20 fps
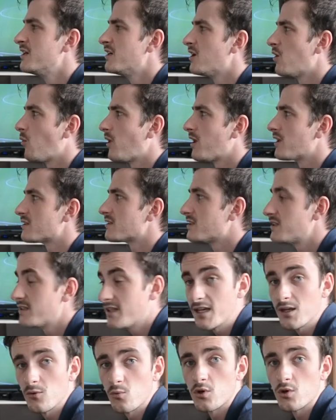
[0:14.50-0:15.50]
Well,
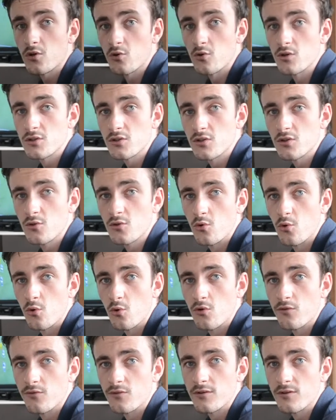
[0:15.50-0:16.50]
today we're going to go
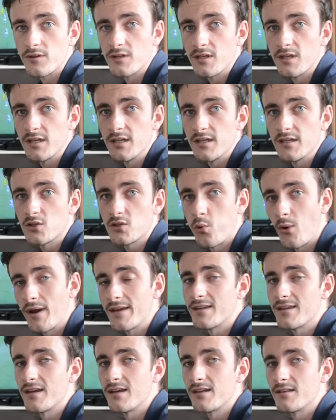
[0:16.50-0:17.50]
over the
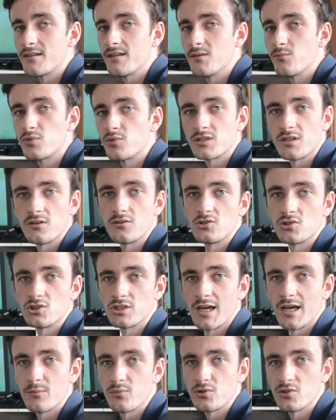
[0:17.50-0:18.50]
2018 Brazilian
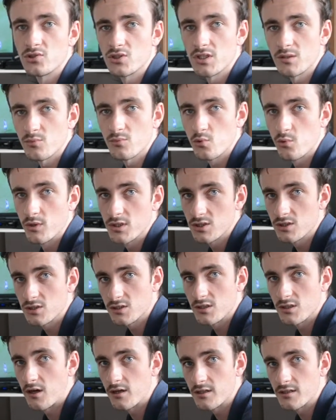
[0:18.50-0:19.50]
Championship, which
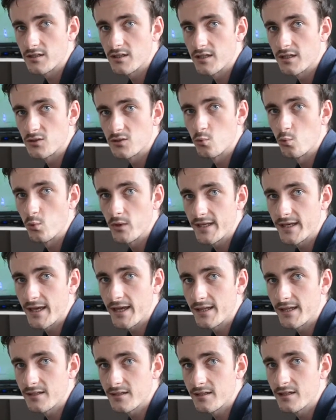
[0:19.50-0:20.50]
starts this
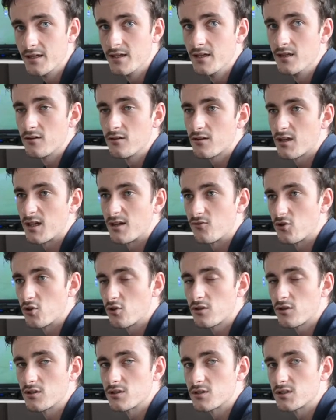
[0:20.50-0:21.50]
weekend. We're going to have a
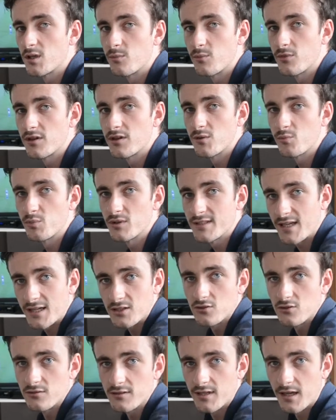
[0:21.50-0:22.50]
look at some of the
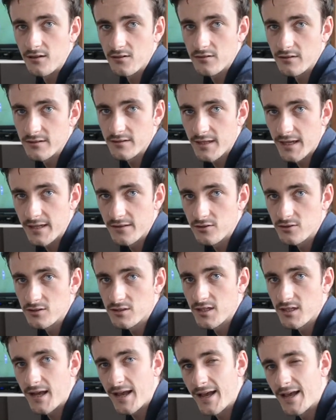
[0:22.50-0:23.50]
potential title contenders
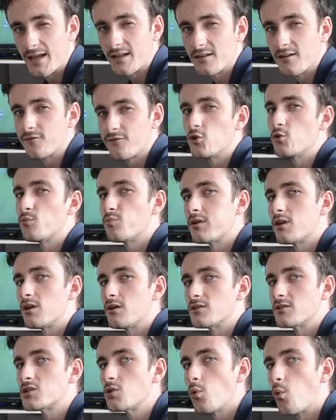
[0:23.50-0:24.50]
and a few
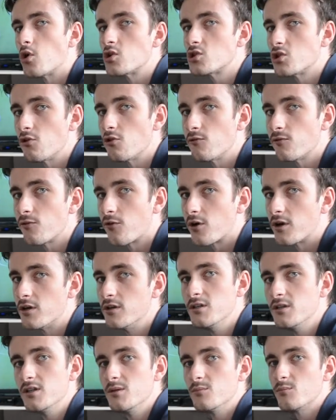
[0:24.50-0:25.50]
players to watch out for.
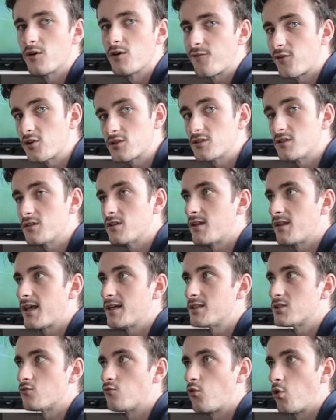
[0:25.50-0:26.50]
But first,
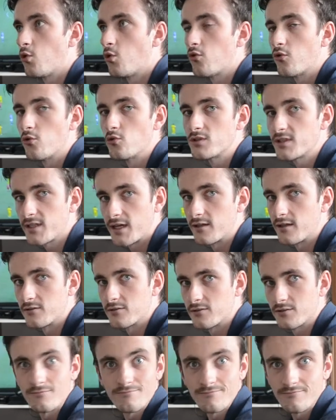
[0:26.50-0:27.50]
let's roll those titles.